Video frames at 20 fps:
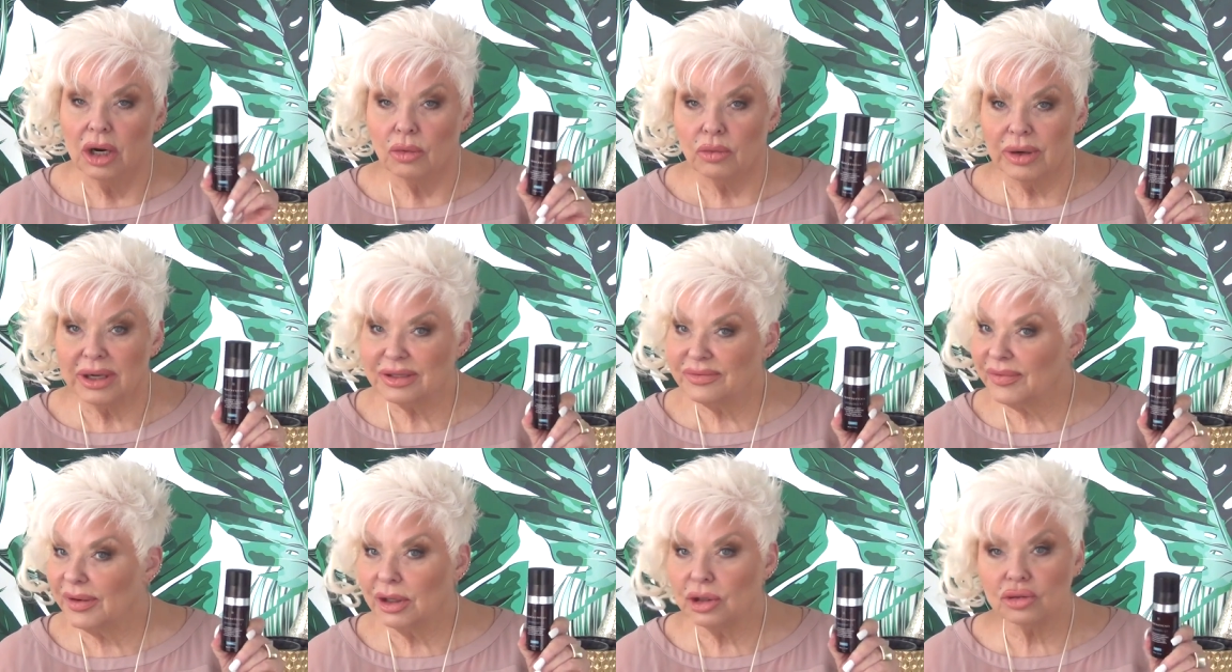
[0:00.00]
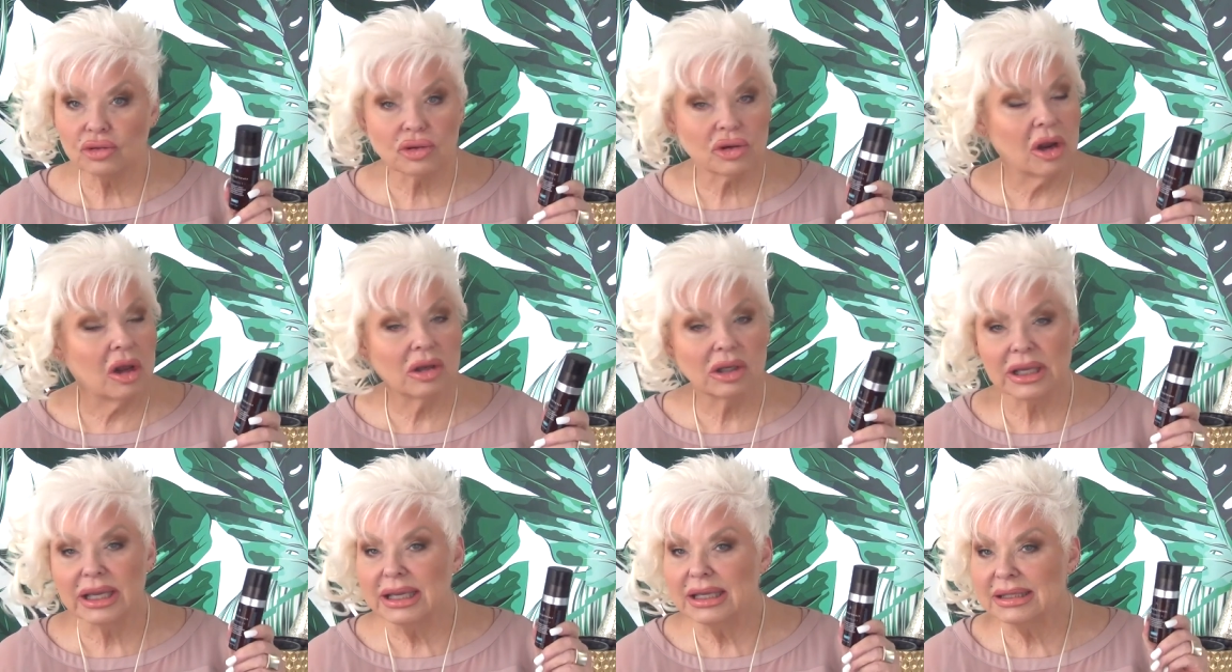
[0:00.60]

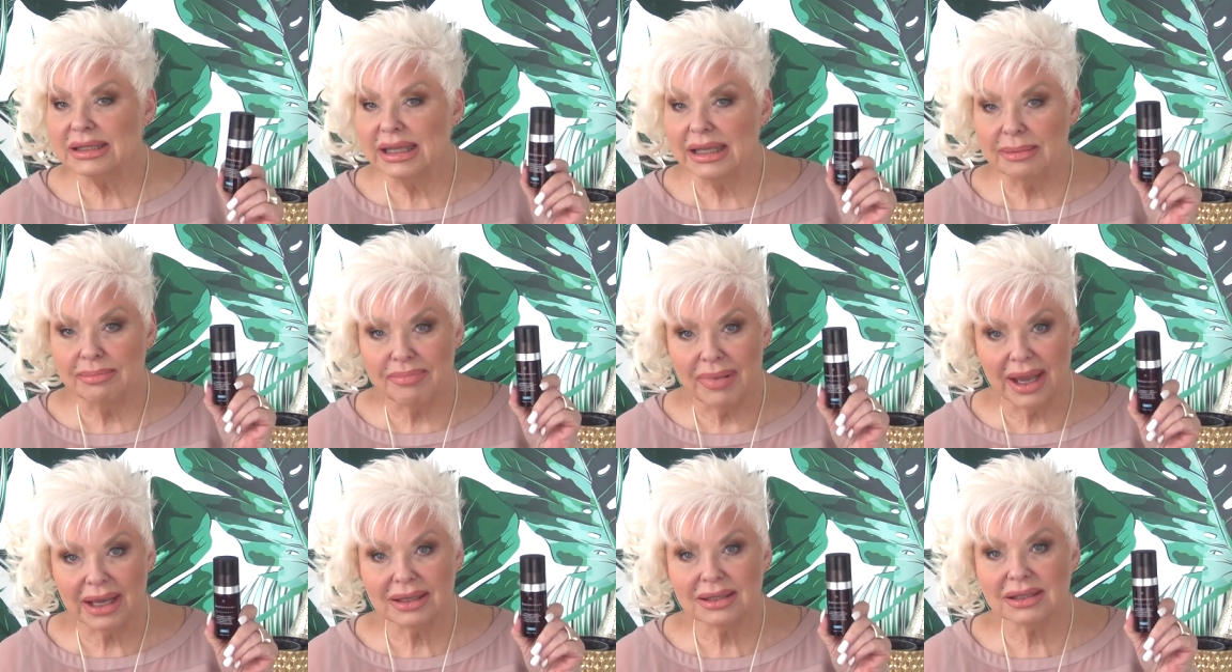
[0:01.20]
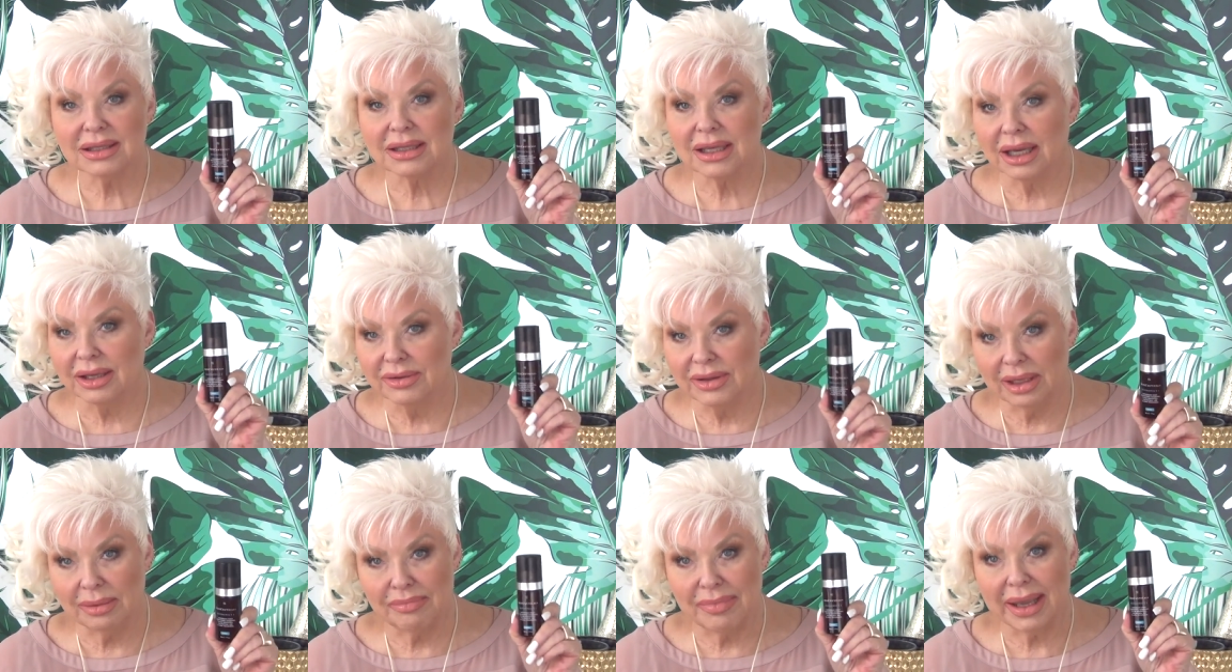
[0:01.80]
Resveratrol is the best
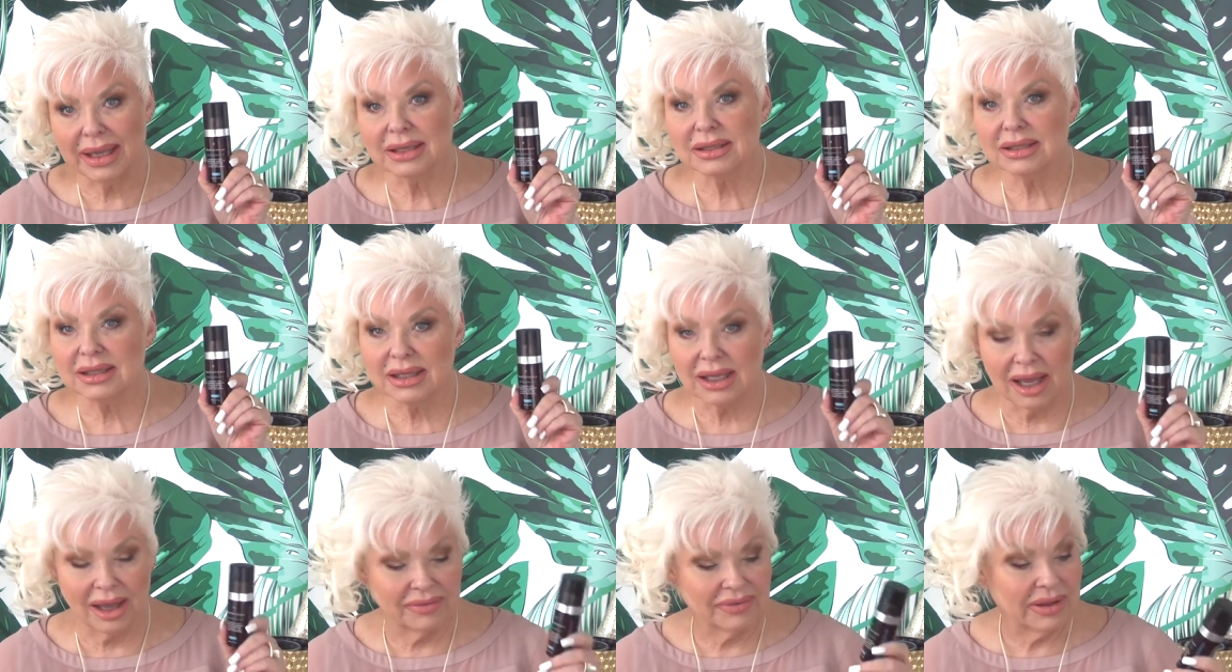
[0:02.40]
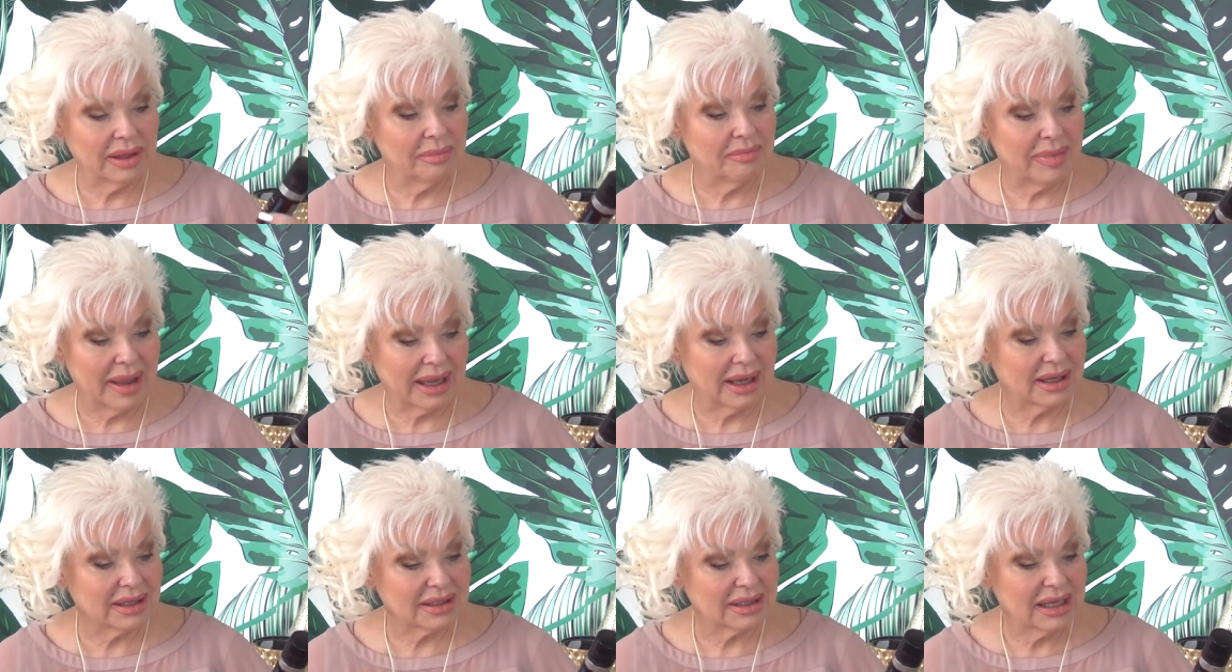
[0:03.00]
of the best of the
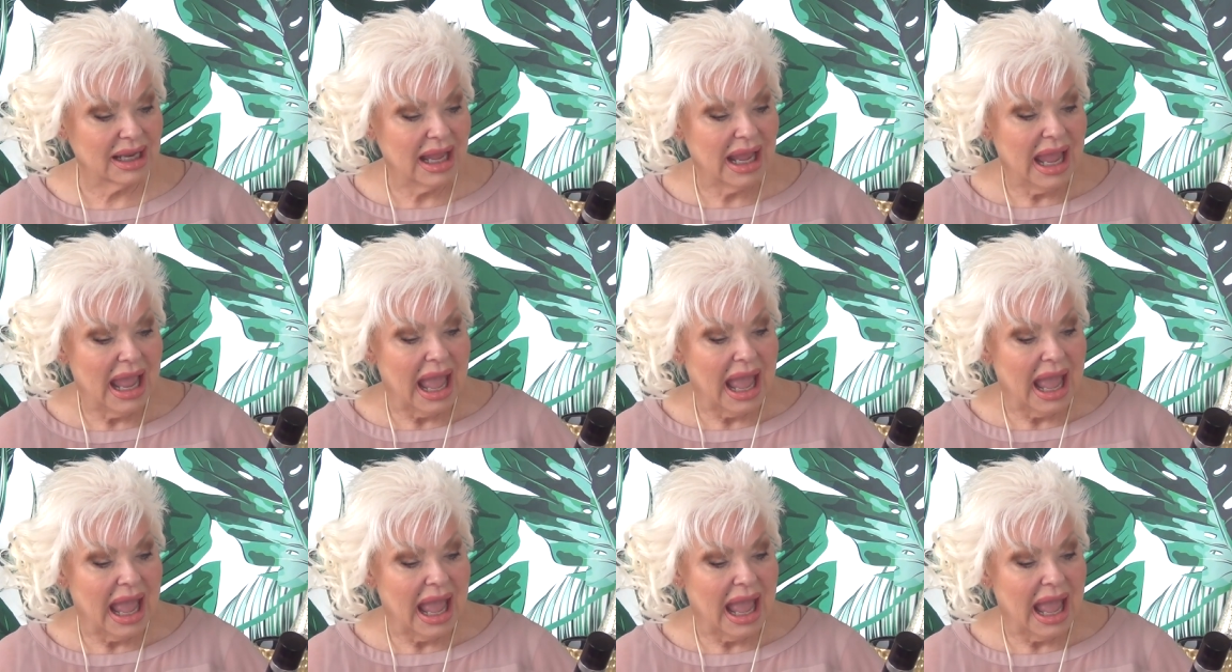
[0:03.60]
best.